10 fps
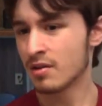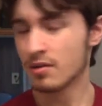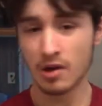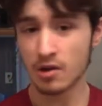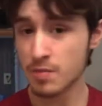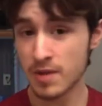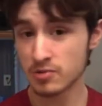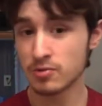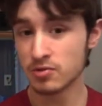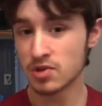Look, I'll get
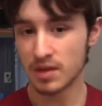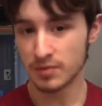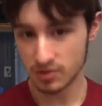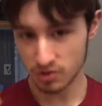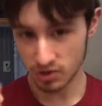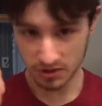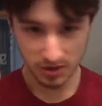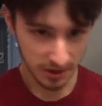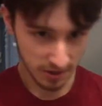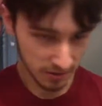back to those comments in just a
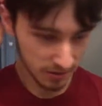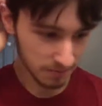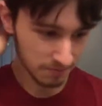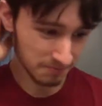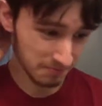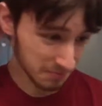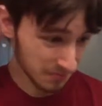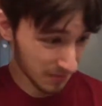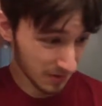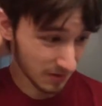second.
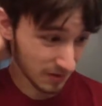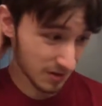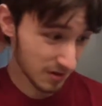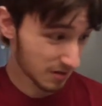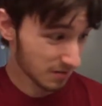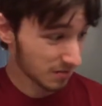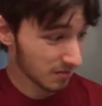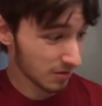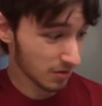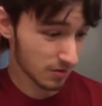Of
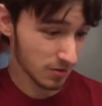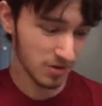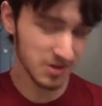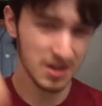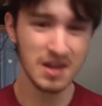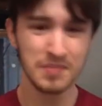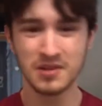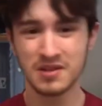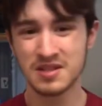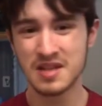course, I kept
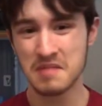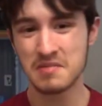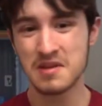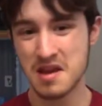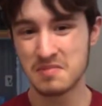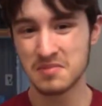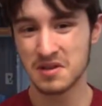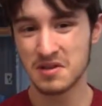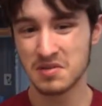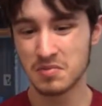in the same
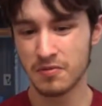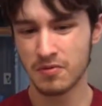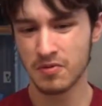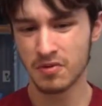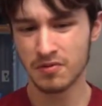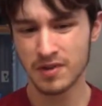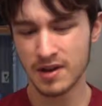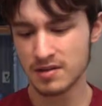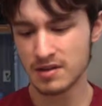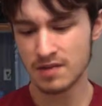games as before. In
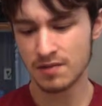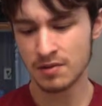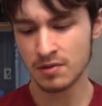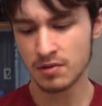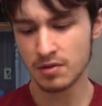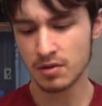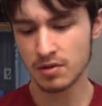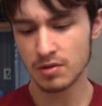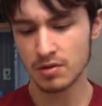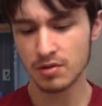fact, even
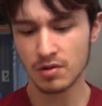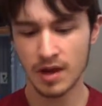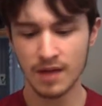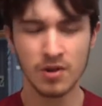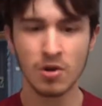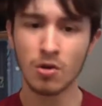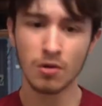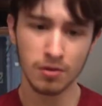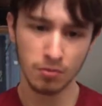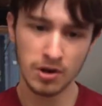having
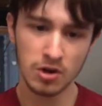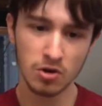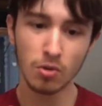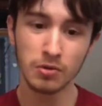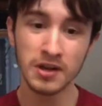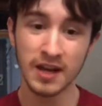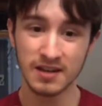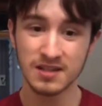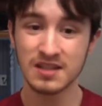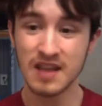all 3 Golden
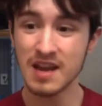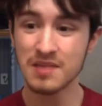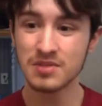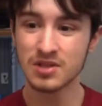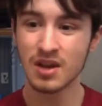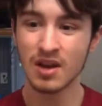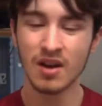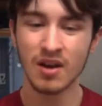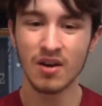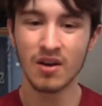Axe games
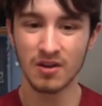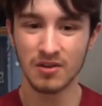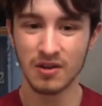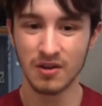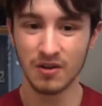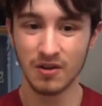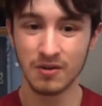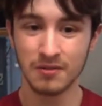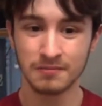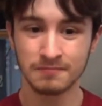on
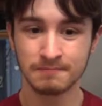there.